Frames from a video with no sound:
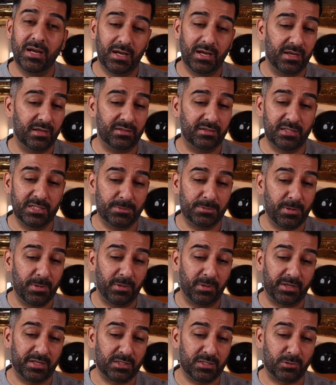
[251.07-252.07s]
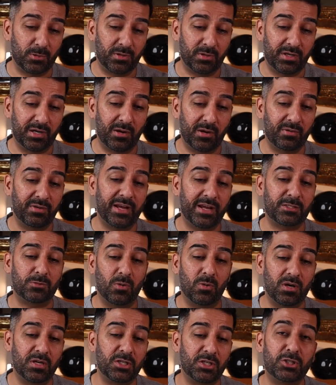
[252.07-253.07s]
and these people can sort it out.
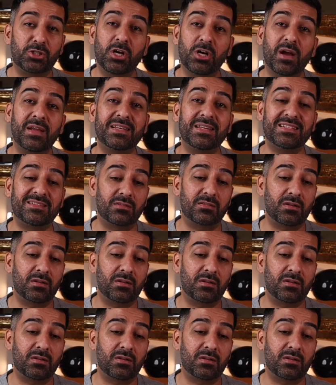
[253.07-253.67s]
Next one, Shiny